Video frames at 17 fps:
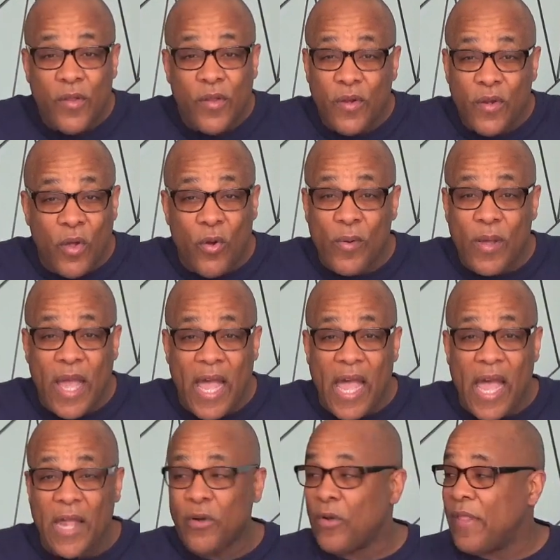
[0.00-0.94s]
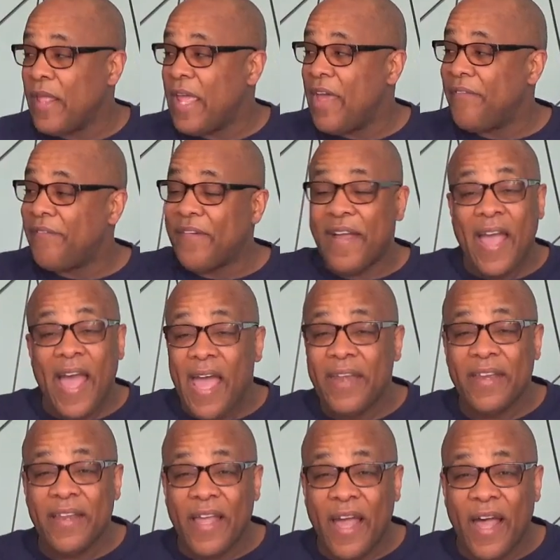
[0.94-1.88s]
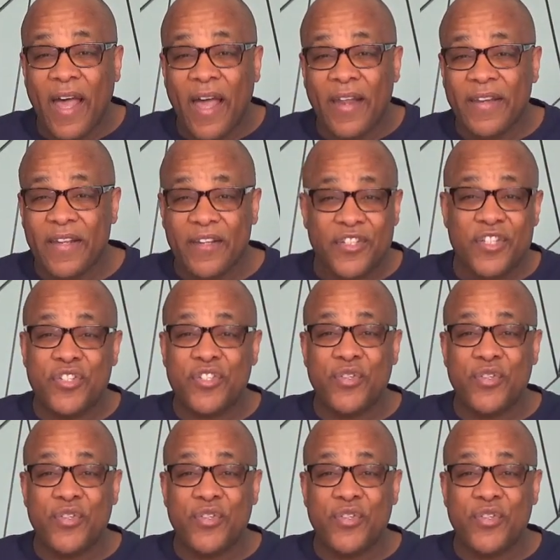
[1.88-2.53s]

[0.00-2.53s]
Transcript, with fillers: no God or they have forgotten God. They're just